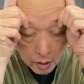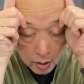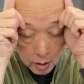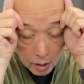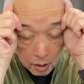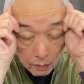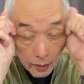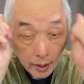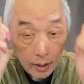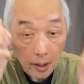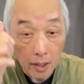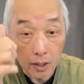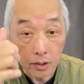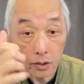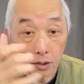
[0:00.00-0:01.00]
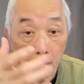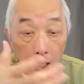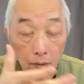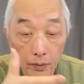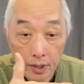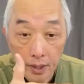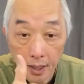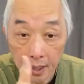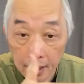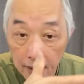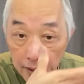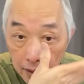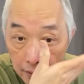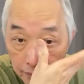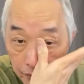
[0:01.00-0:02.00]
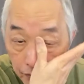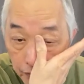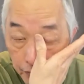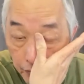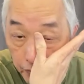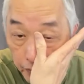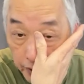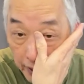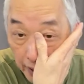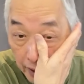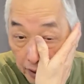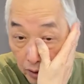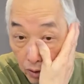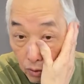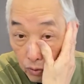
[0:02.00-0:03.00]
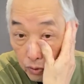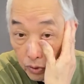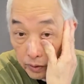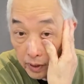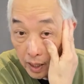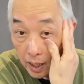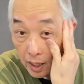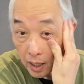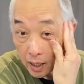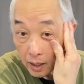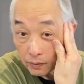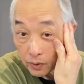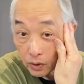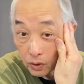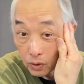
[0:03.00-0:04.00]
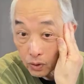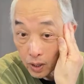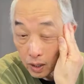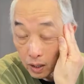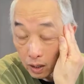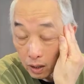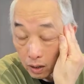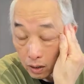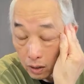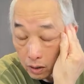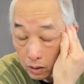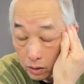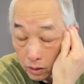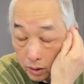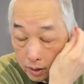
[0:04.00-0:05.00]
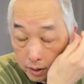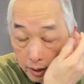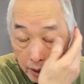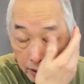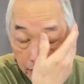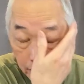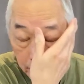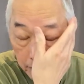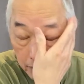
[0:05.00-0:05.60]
All right. So now we take a thumb, put that at the corner of the eye. We go along to the tail.